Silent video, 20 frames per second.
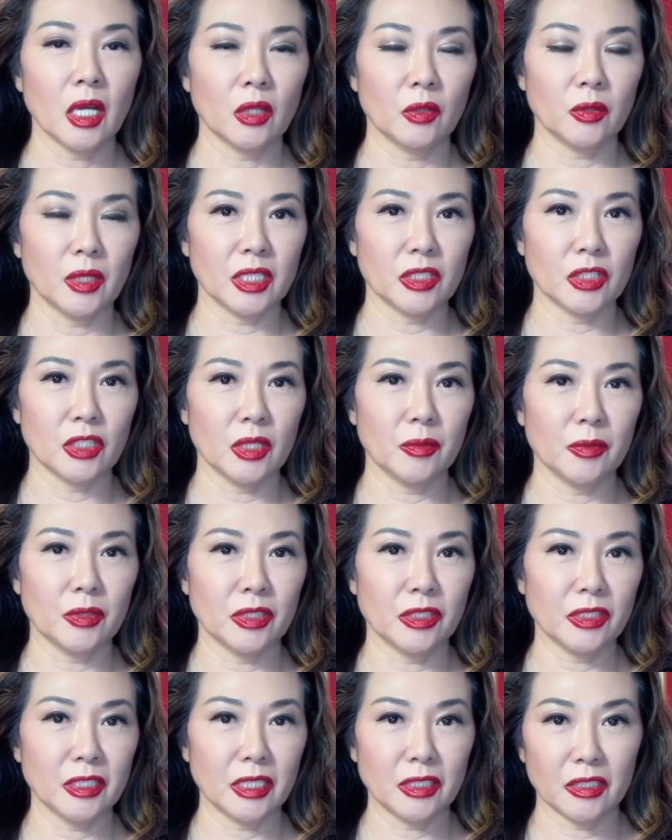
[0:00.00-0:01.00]
arranged up to
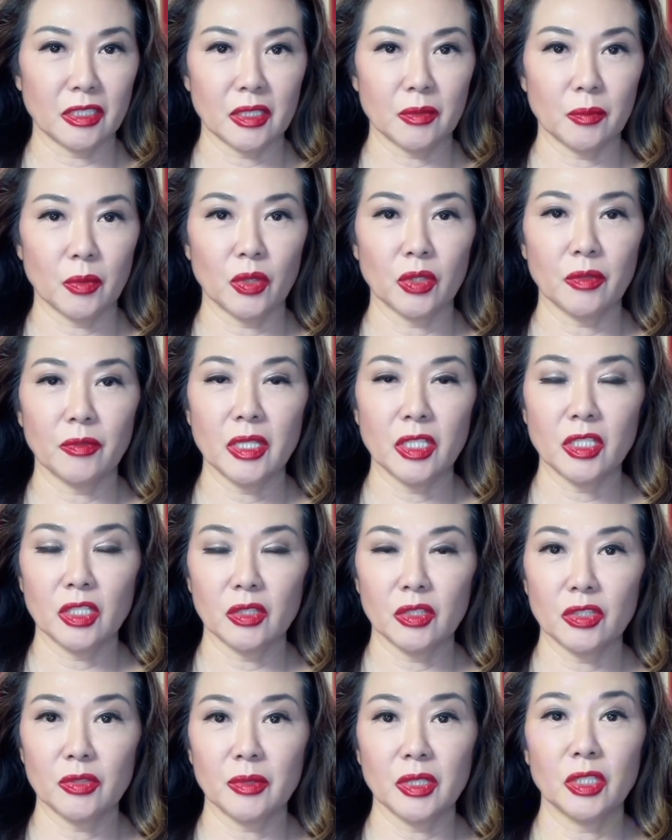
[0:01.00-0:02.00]
60
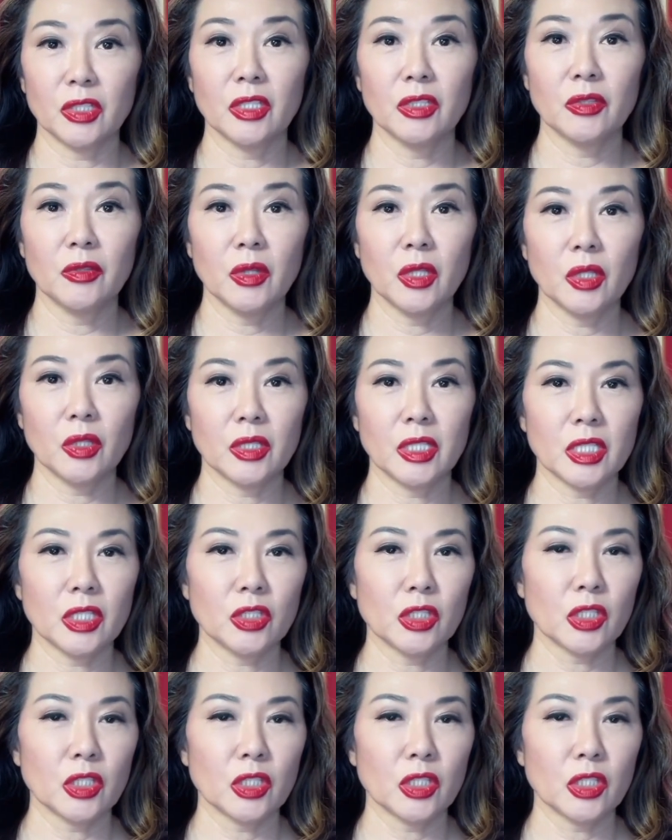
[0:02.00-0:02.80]
motivational speeches for her each